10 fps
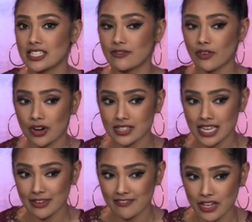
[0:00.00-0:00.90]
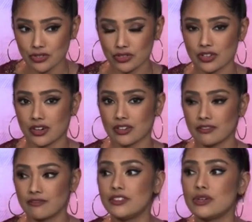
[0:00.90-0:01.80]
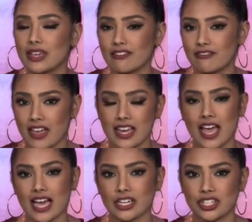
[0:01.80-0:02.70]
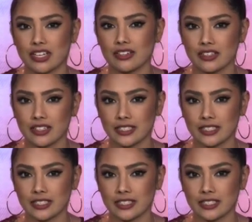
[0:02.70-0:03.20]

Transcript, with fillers: as far as how investors are viewing Fed action?